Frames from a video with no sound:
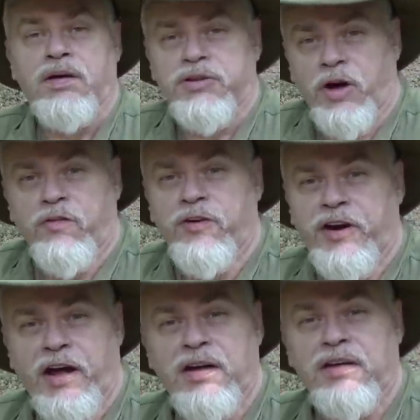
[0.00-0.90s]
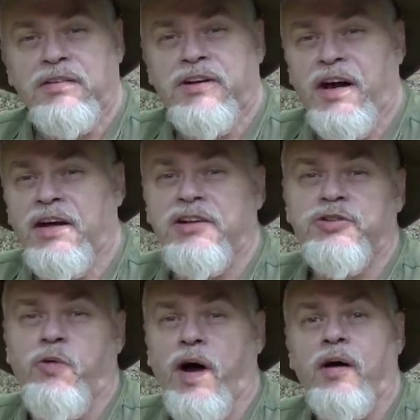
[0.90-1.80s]
So for day,
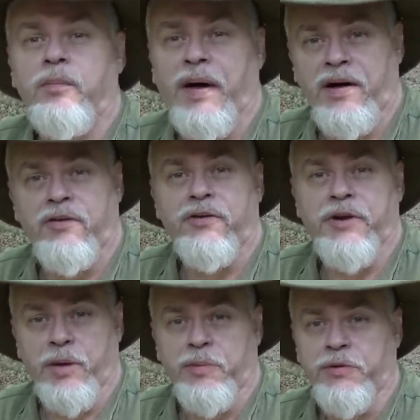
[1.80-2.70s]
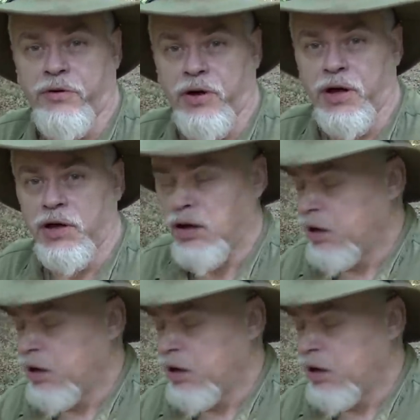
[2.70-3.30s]
today's ground pounder tip or trick,